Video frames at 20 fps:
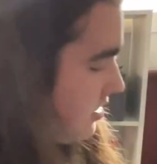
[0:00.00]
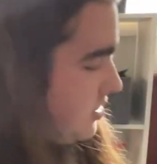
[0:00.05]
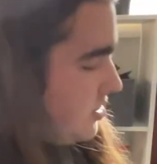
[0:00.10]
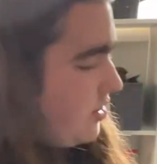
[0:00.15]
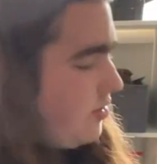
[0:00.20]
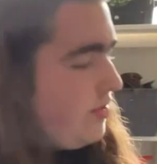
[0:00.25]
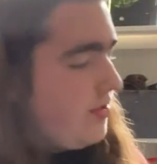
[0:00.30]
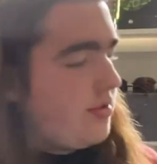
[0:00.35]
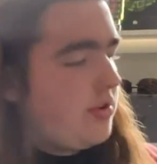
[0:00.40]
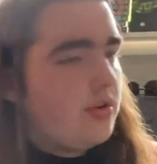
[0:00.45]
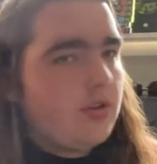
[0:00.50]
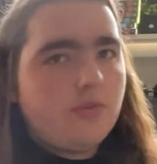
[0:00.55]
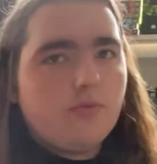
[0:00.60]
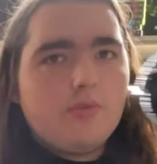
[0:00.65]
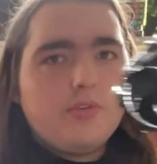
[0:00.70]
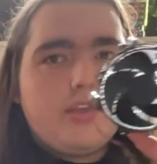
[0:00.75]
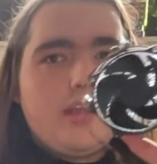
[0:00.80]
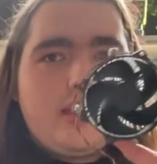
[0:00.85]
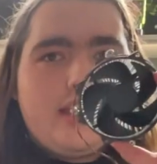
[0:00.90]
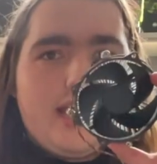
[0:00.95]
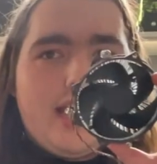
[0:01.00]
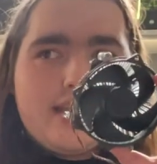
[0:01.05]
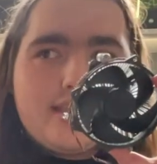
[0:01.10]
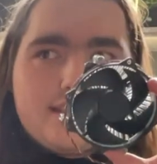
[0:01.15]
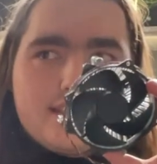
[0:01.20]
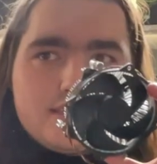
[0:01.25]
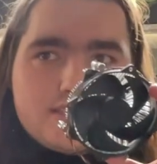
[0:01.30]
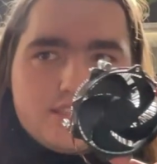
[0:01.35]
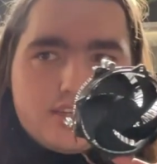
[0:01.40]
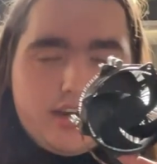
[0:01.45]
So we had
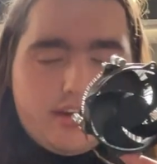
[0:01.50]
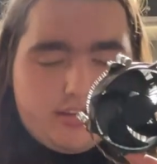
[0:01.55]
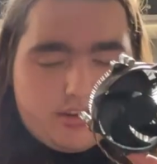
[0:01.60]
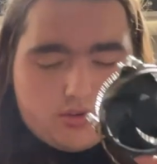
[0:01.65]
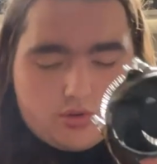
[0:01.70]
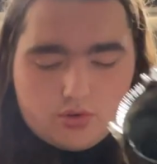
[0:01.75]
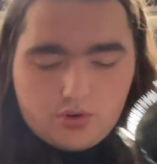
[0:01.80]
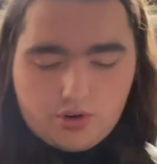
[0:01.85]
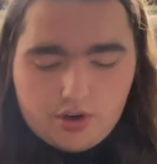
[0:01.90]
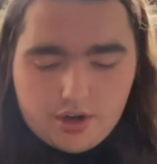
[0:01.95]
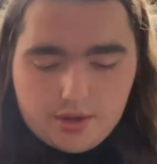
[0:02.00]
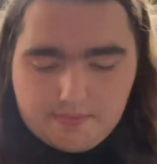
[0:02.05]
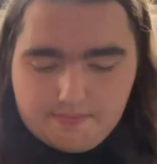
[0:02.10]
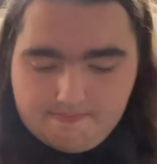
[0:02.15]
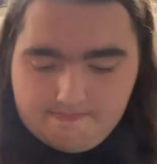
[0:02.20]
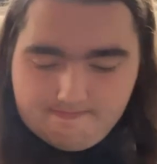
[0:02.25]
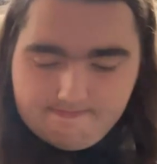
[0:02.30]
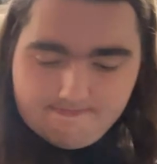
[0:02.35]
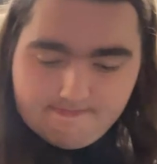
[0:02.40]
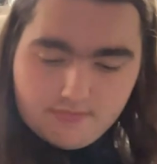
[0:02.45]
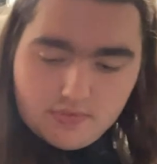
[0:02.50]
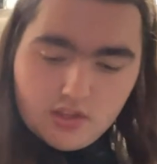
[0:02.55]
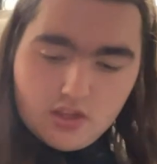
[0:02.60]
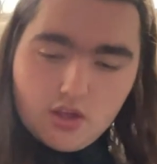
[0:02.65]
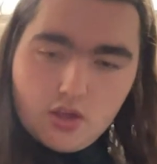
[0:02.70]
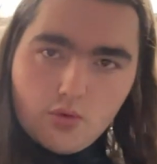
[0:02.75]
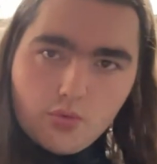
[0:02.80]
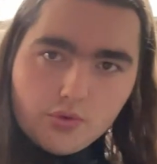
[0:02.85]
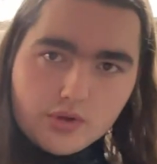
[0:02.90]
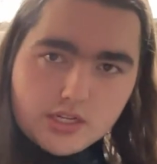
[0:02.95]
this generic core on it.
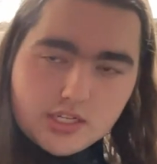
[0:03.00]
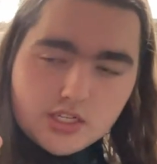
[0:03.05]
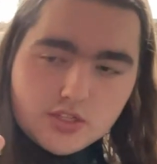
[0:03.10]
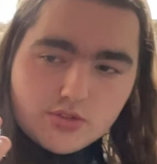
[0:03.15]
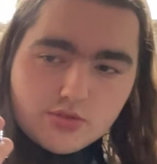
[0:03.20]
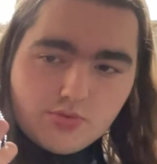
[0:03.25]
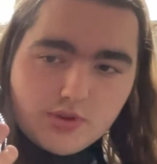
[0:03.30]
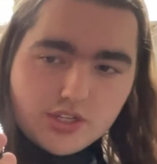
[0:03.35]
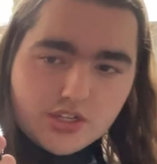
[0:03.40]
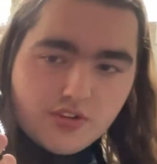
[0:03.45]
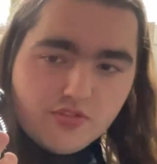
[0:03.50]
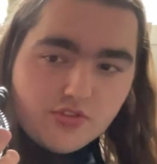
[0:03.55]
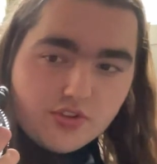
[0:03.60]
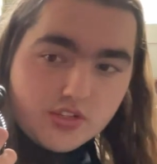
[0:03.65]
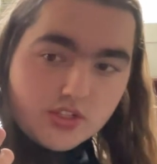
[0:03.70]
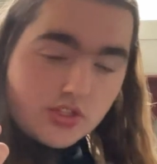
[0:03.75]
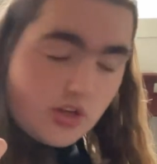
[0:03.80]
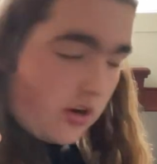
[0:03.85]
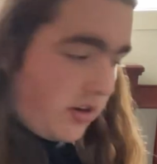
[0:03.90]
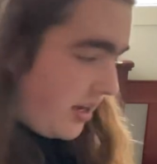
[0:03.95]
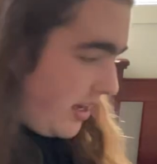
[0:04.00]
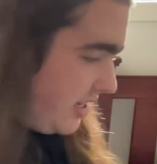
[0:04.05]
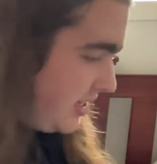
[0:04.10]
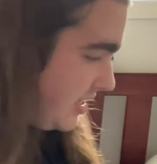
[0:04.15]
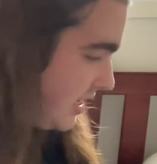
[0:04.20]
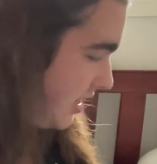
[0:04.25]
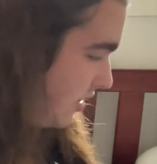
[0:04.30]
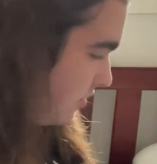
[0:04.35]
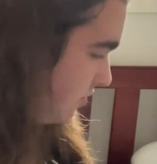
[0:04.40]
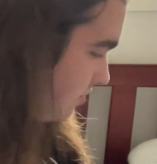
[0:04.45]
I'm going to switch it for a stock
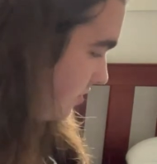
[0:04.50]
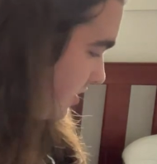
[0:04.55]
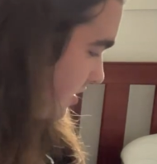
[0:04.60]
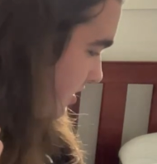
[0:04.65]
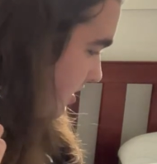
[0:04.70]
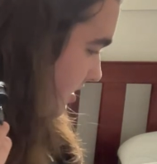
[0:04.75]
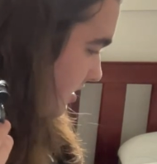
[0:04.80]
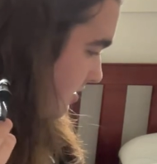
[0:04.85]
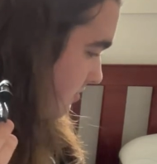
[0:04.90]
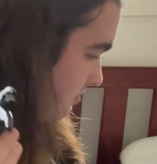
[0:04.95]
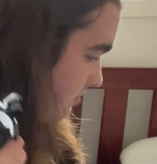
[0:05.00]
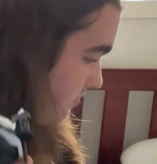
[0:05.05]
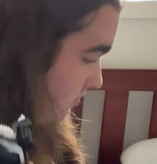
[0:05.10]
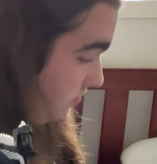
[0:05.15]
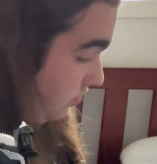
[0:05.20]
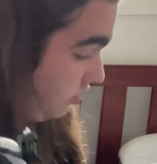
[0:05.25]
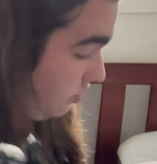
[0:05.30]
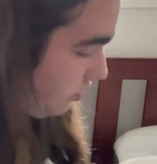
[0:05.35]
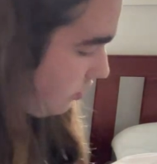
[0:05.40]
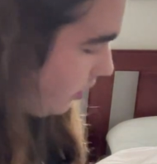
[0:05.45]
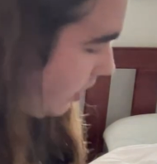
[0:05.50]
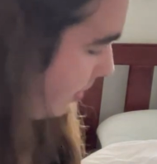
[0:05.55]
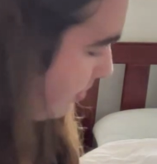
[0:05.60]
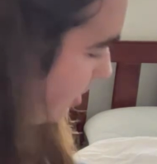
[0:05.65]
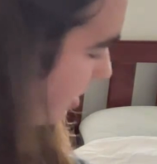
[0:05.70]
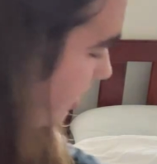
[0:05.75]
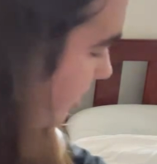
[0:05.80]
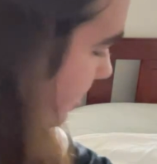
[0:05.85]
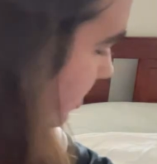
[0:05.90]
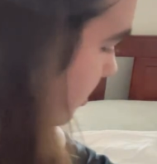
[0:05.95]
Intel because it's quite bluntly